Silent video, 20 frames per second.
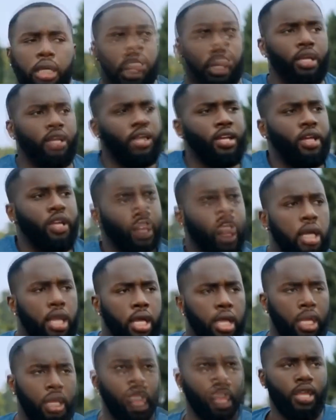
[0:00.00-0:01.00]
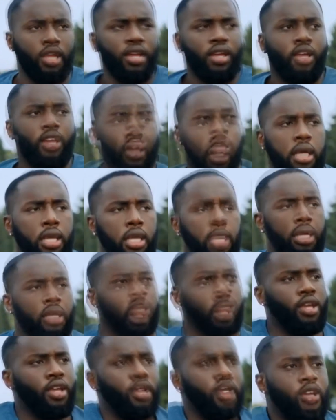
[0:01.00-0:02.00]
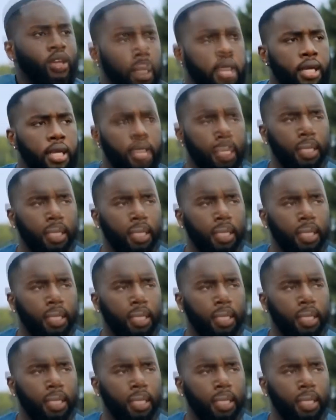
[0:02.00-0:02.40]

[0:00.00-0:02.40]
was out there running. When he was out there